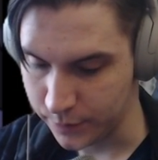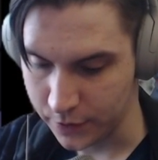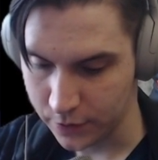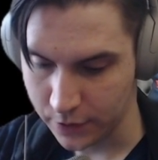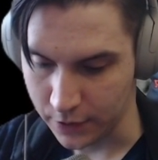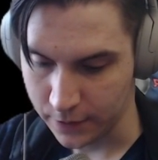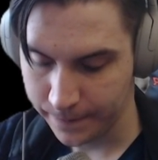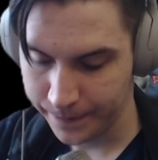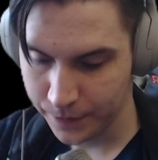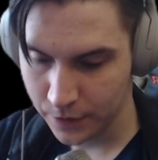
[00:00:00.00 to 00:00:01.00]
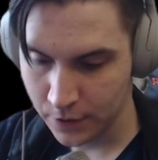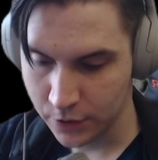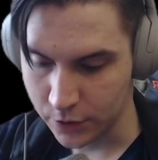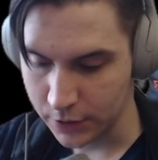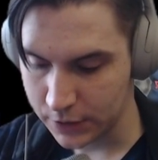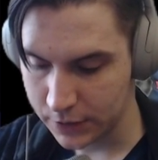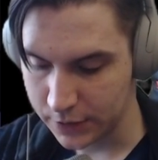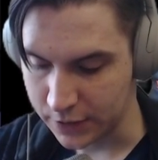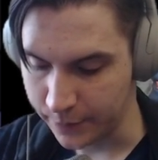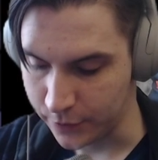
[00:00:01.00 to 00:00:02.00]
but okay. So this is the
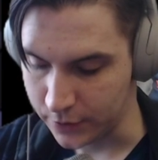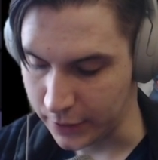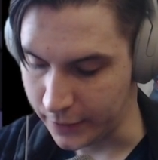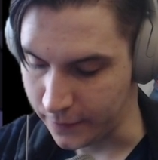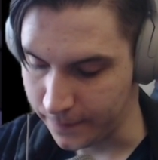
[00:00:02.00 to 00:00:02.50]
separate layer,